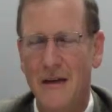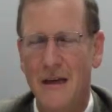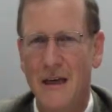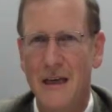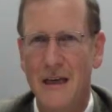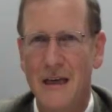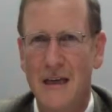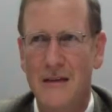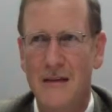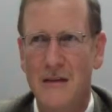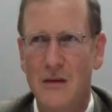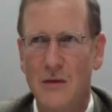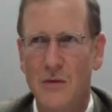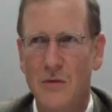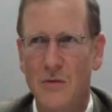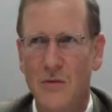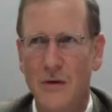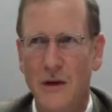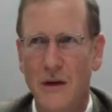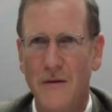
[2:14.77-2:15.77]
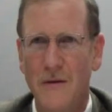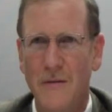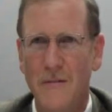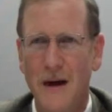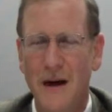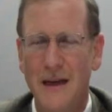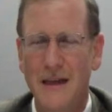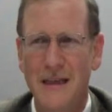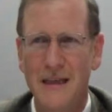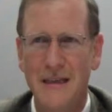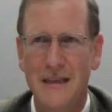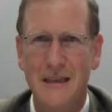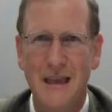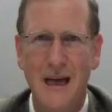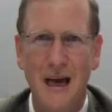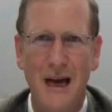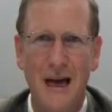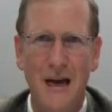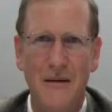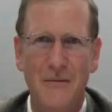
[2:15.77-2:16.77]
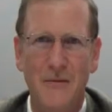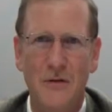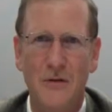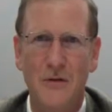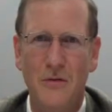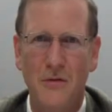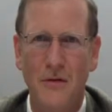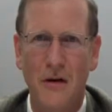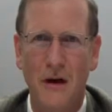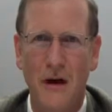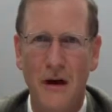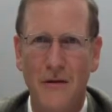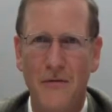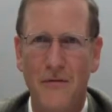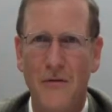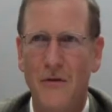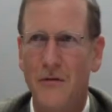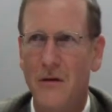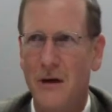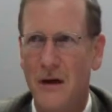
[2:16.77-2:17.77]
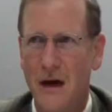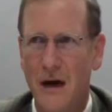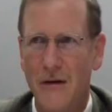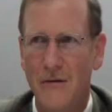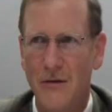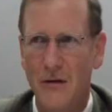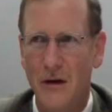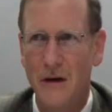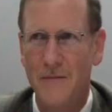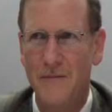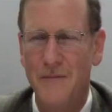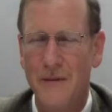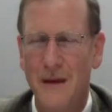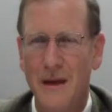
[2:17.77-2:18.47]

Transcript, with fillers: he needs to give his body time to, uh, for recovery.